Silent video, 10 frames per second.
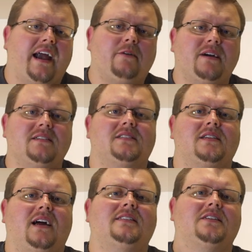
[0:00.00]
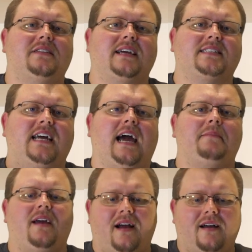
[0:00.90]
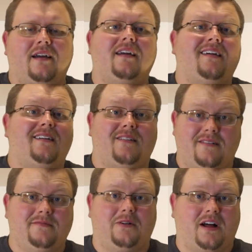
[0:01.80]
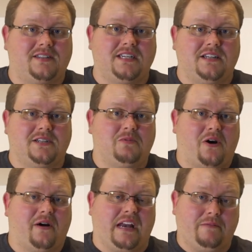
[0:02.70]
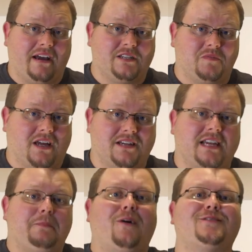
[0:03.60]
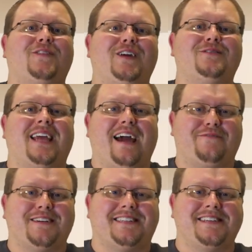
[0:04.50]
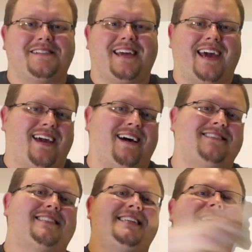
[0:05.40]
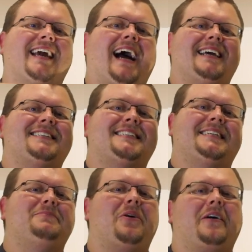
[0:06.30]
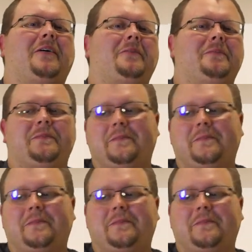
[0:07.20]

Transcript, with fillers: Anyways, until next time, well, I'll see you tomorrow anyways because I post videos every single day. I'll see you guys tomorrow.